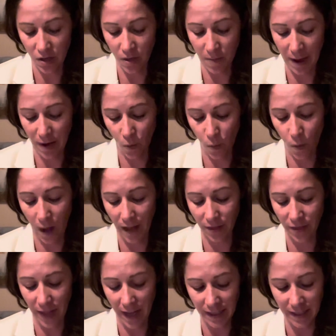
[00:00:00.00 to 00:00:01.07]
no matter
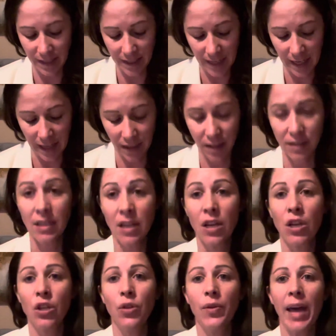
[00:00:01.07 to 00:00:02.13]
what that entails,
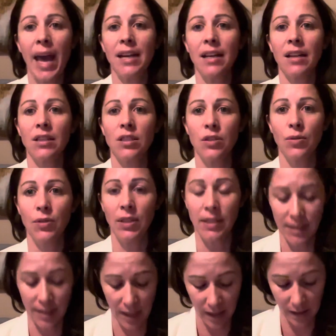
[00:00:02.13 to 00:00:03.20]
you cannot do
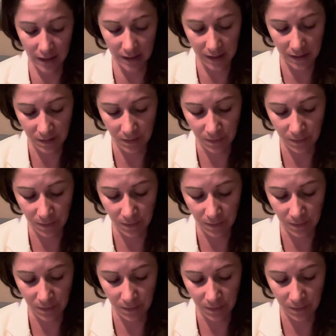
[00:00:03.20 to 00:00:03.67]
these things.